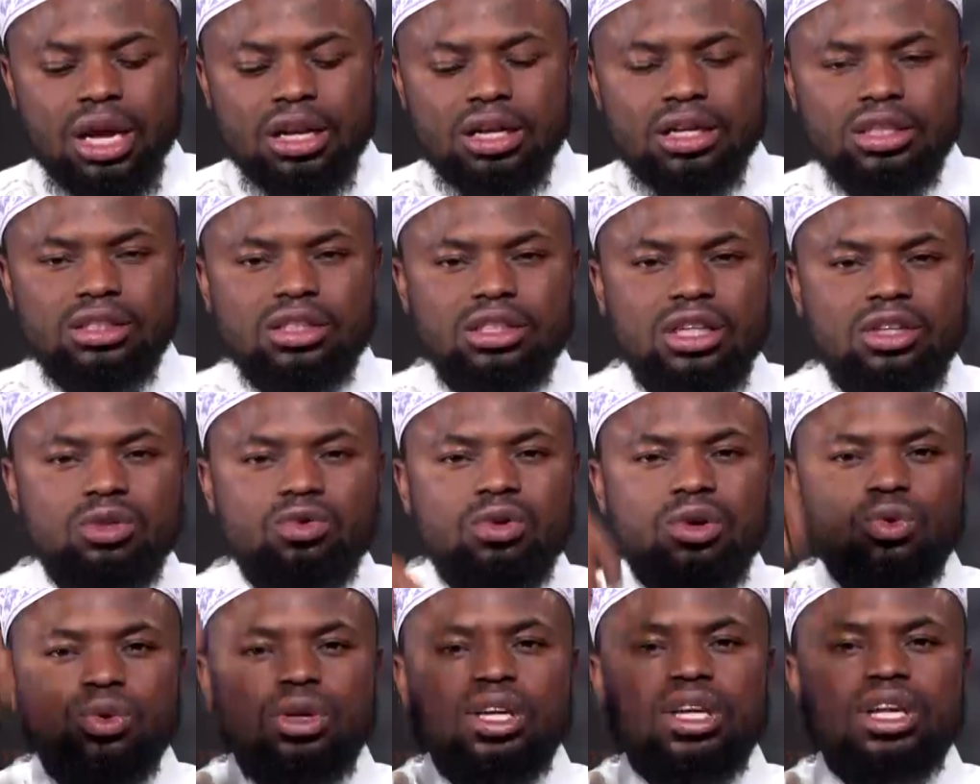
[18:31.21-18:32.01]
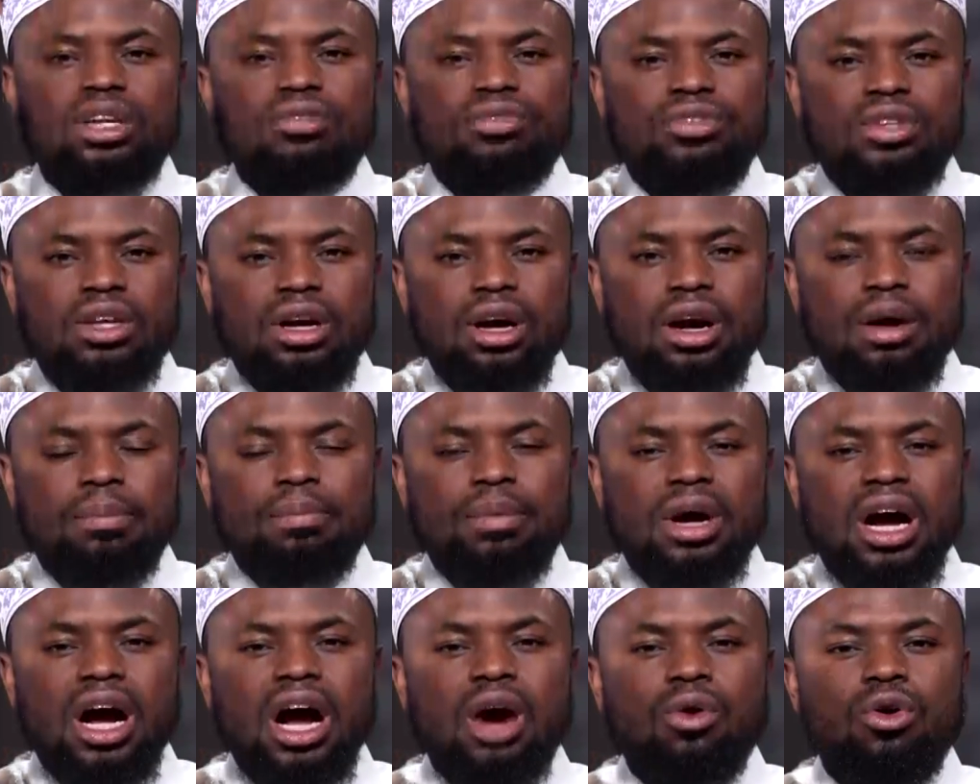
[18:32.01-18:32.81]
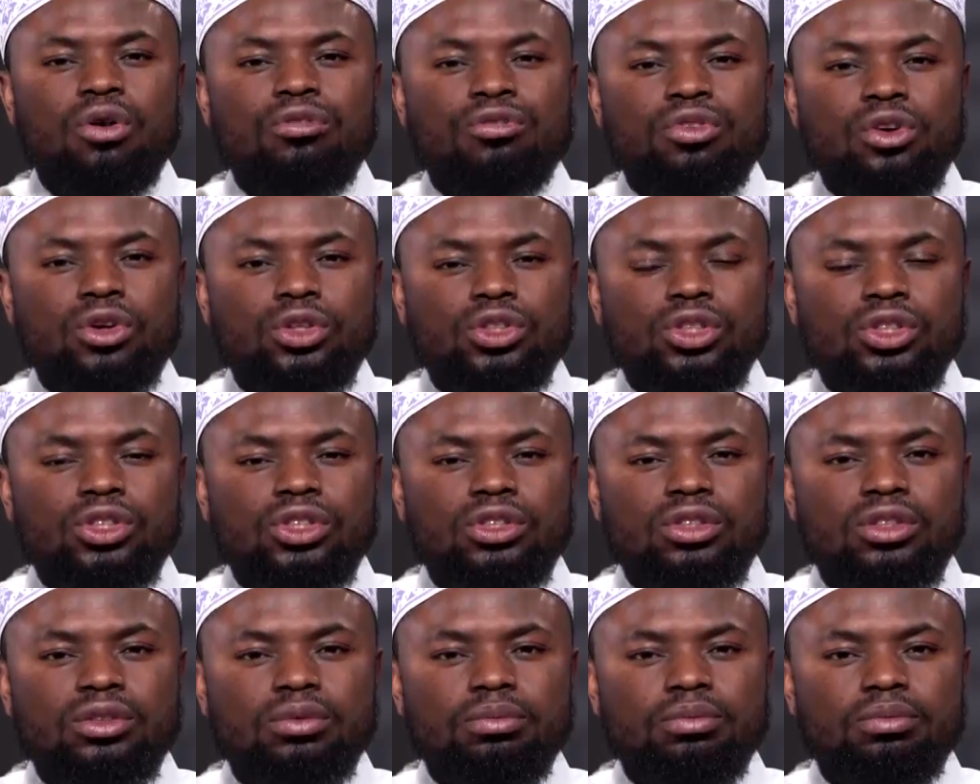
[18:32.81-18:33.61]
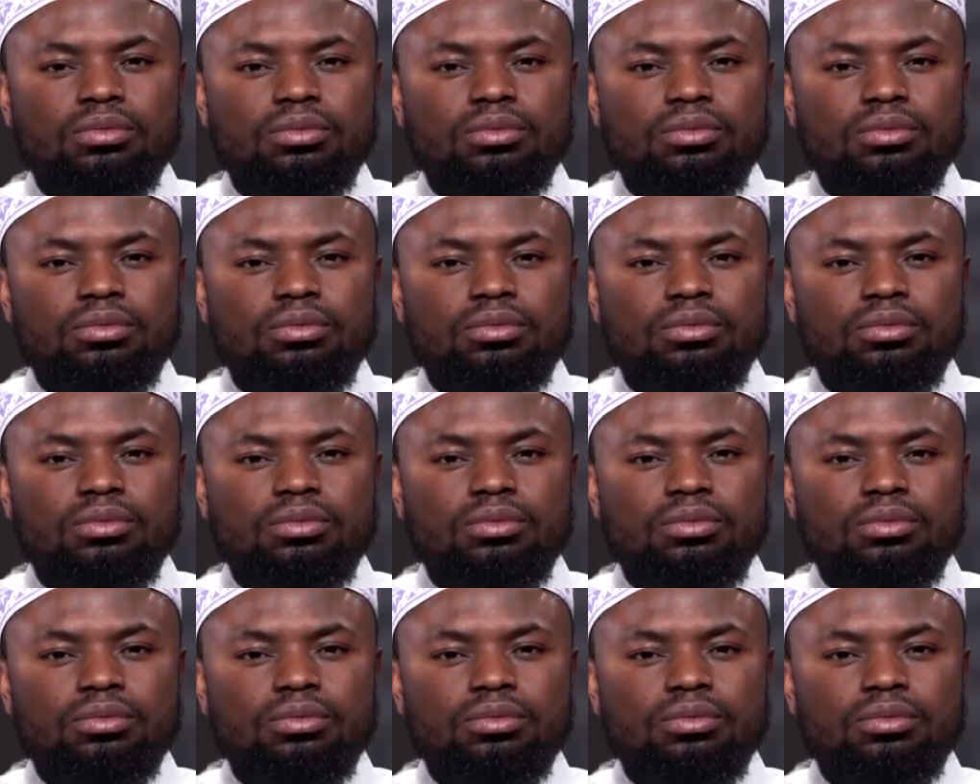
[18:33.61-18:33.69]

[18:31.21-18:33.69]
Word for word: Allah said, we will lift up our verses.